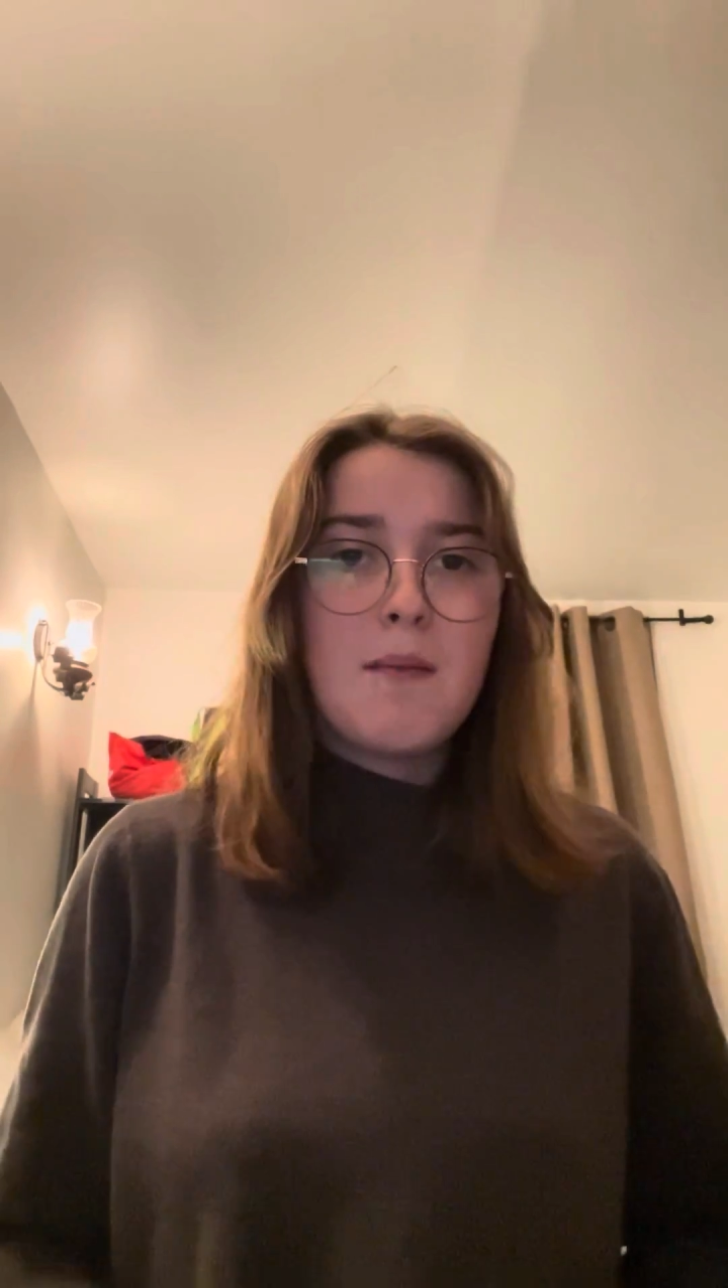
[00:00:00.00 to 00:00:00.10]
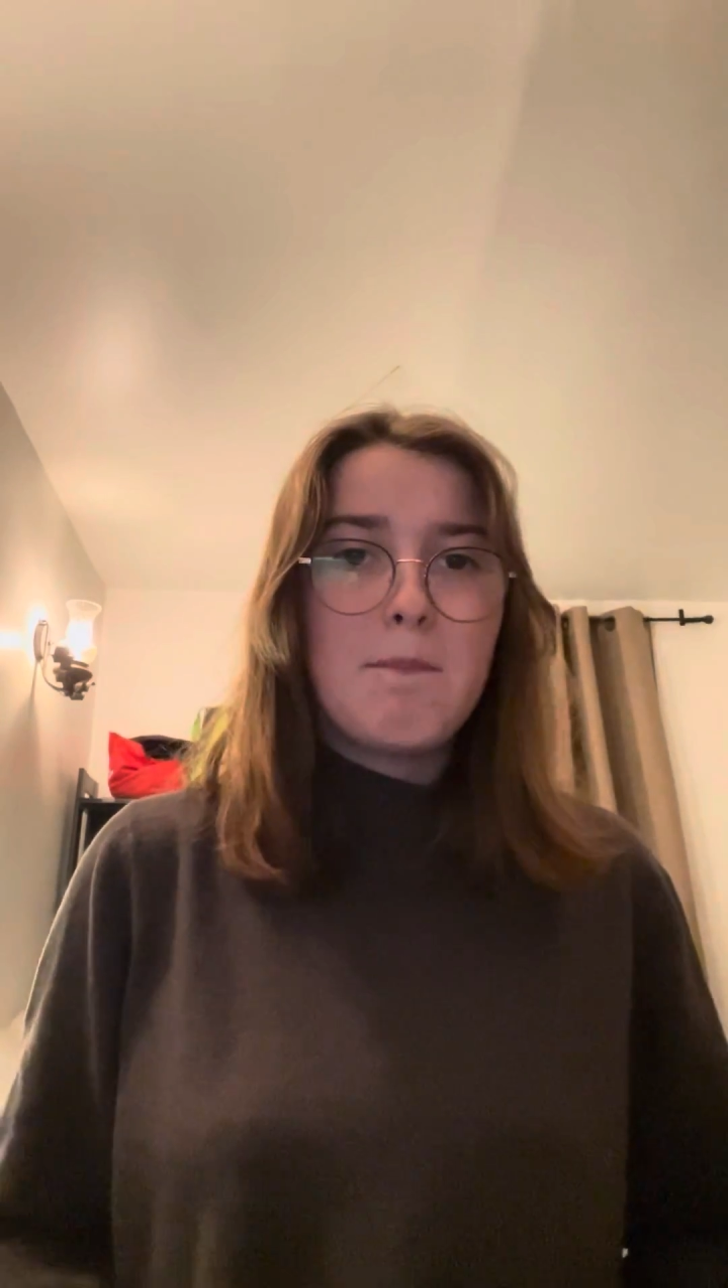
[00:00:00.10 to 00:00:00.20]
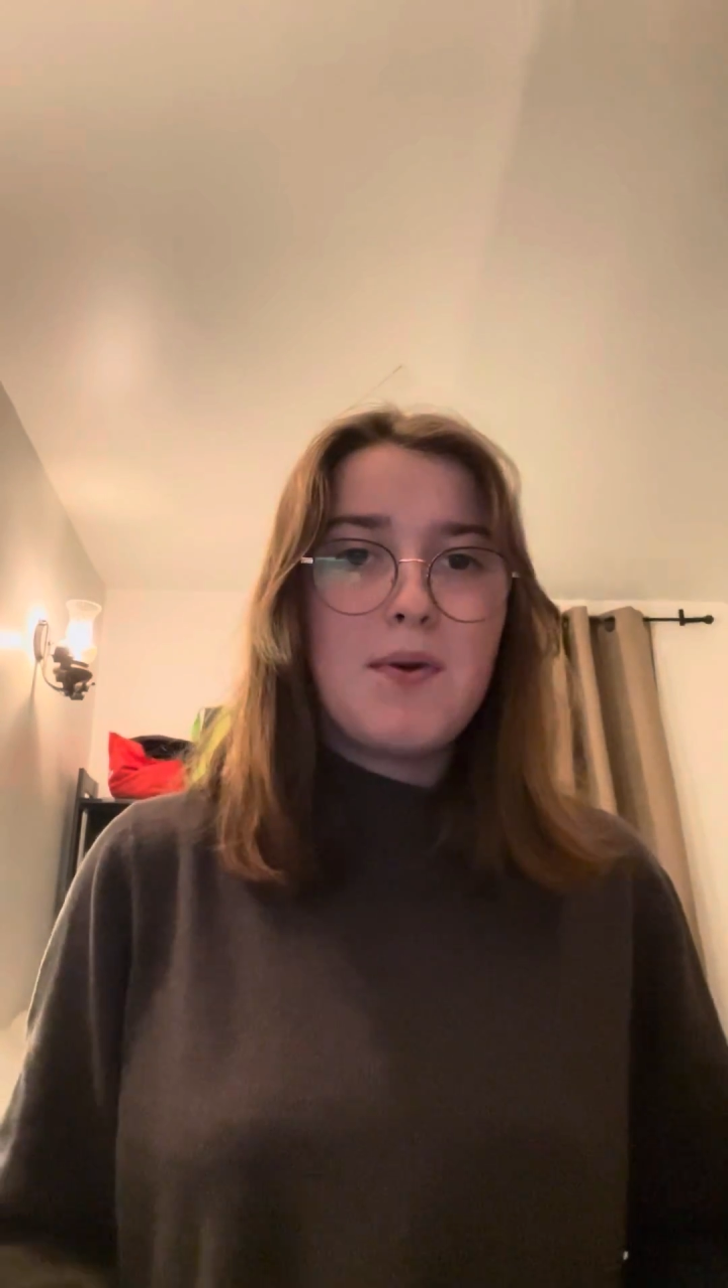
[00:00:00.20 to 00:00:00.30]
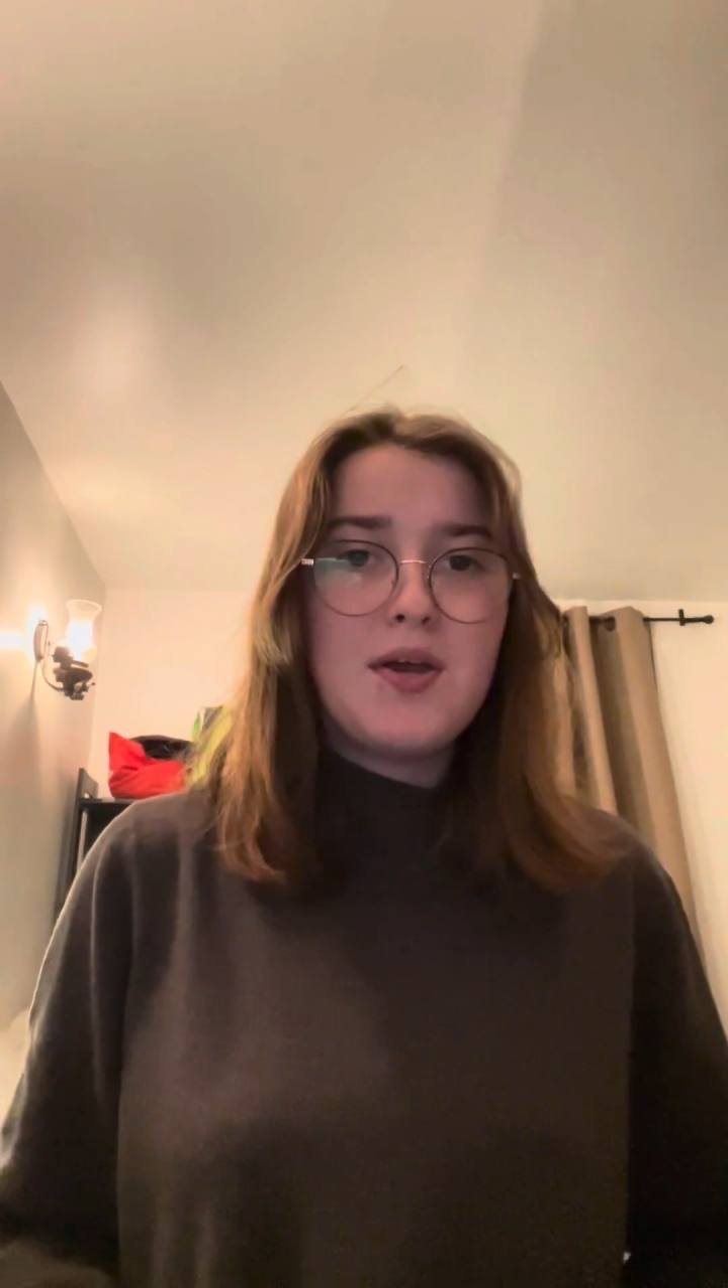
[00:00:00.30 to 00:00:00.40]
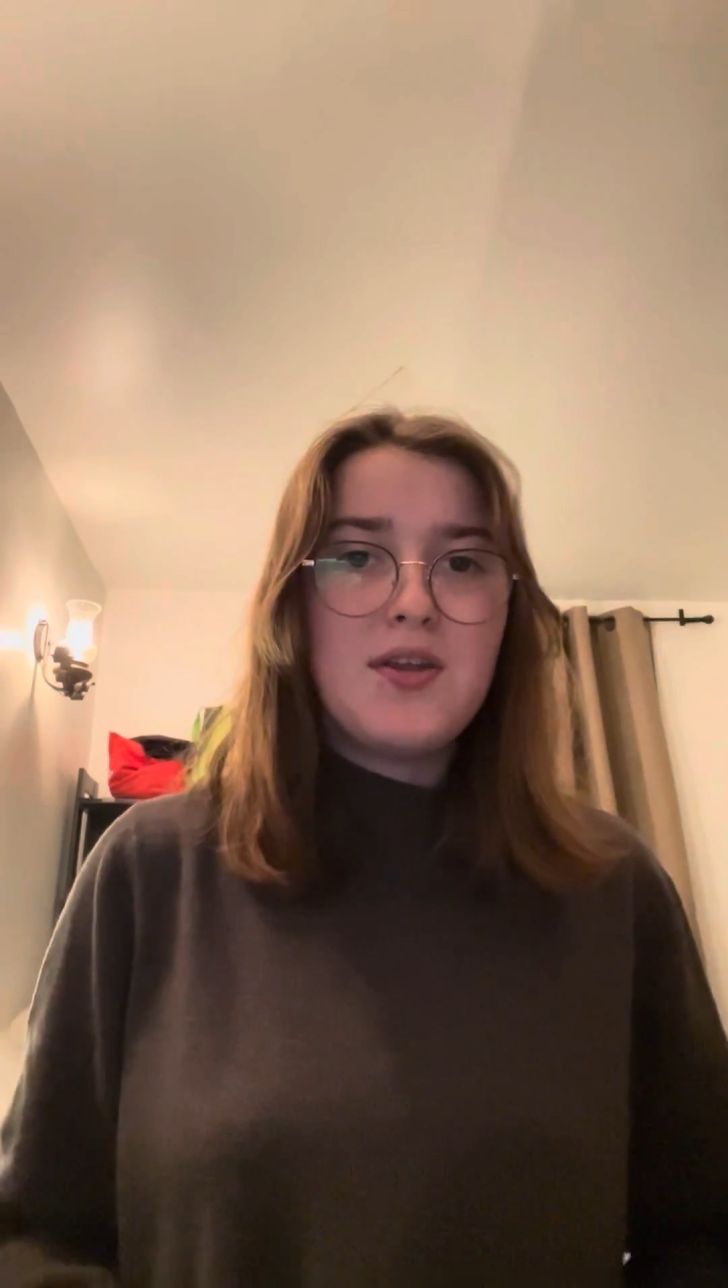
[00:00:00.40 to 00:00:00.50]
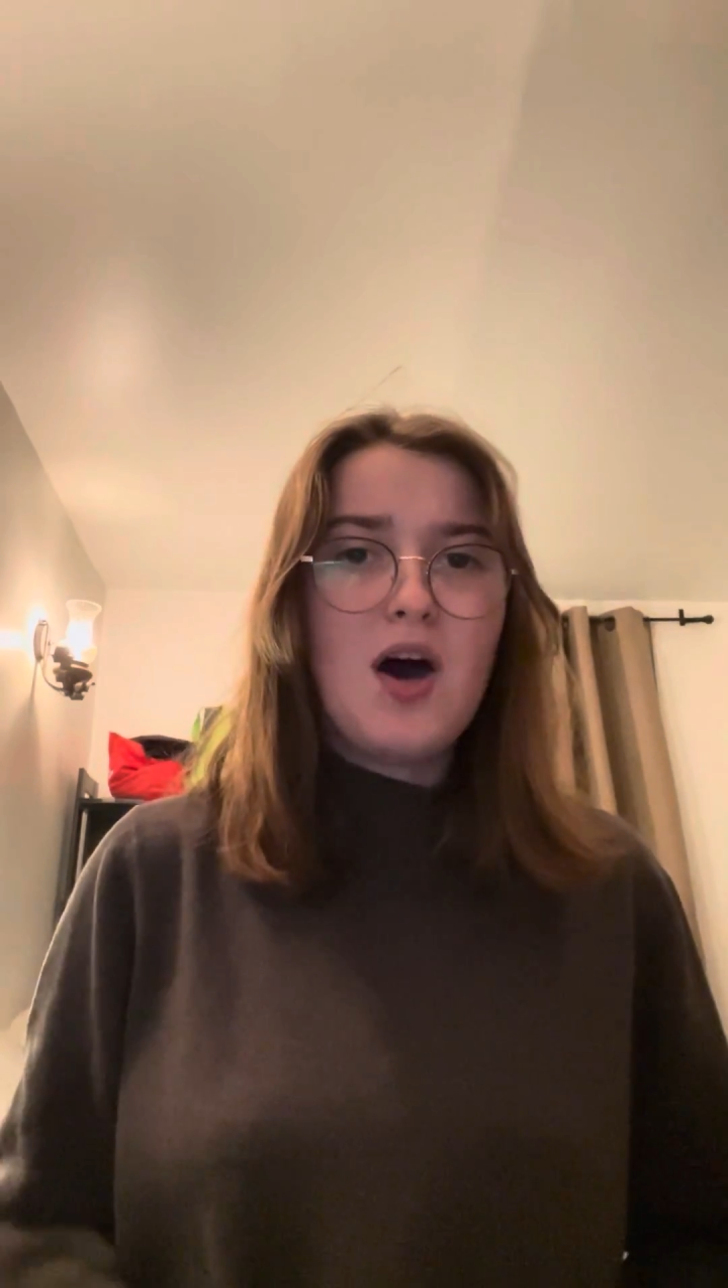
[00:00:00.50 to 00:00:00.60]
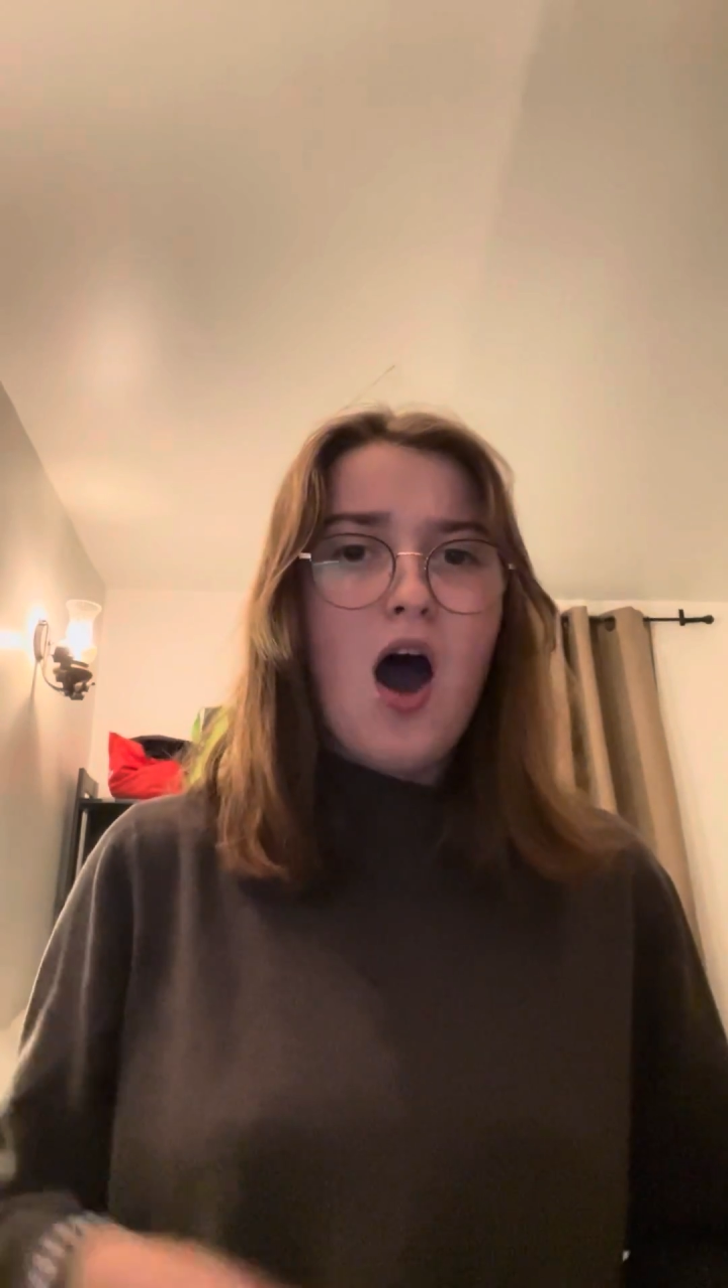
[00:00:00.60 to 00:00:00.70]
But